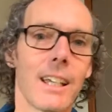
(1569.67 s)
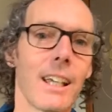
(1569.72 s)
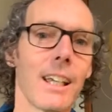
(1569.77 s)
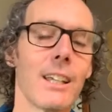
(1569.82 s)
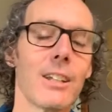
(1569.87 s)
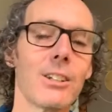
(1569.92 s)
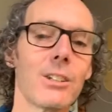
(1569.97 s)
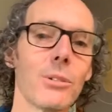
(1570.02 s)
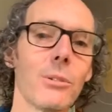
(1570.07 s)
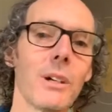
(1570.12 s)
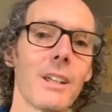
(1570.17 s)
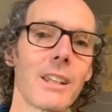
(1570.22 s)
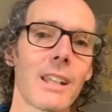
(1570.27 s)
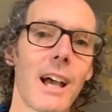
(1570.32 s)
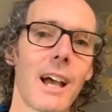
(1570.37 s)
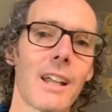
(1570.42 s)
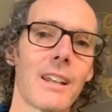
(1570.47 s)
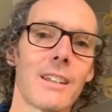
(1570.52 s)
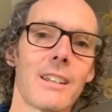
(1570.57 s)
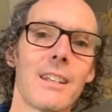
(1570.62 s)
in doing
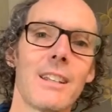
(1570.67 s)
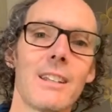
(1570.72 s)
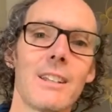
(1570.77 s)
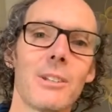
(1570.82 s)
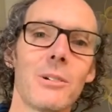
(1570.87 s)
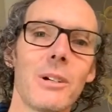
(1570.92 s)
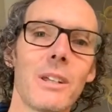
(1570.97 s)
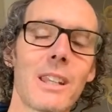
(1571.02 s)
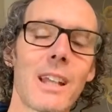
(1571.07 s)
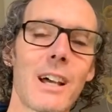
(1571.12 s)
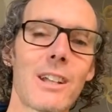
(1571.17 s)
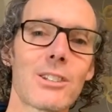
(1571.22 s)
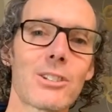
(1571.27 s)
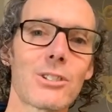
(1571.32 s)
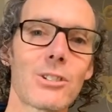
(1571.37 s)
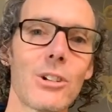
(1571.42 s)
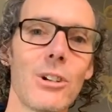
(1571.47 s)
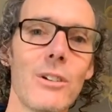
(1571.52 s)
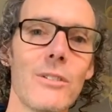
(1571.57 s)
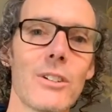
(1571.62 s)
that
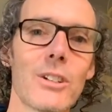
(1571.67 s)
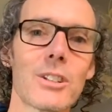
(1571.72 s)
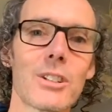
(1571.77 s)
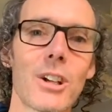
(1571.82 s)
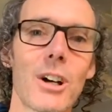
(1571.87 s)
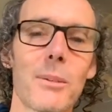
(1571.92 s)
service.